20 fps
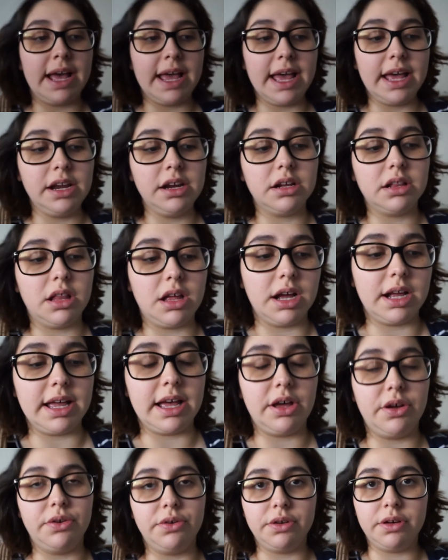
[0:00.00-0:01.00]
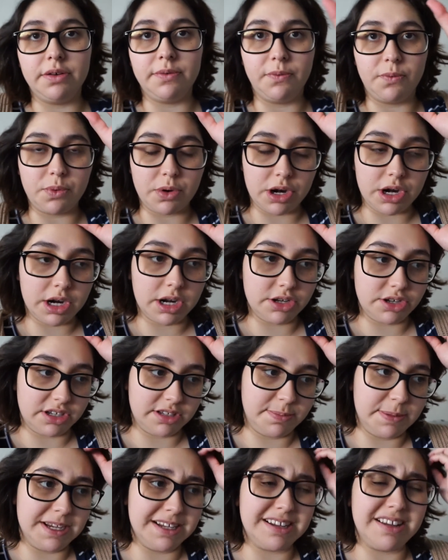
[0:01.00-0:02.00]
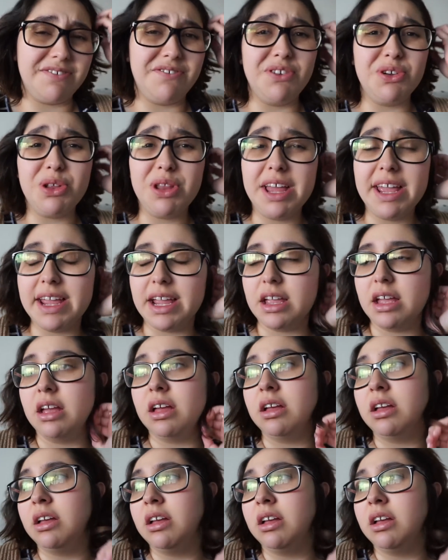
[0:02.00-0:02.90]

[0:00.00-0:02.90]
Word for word: I had a clock out of work just because I feel like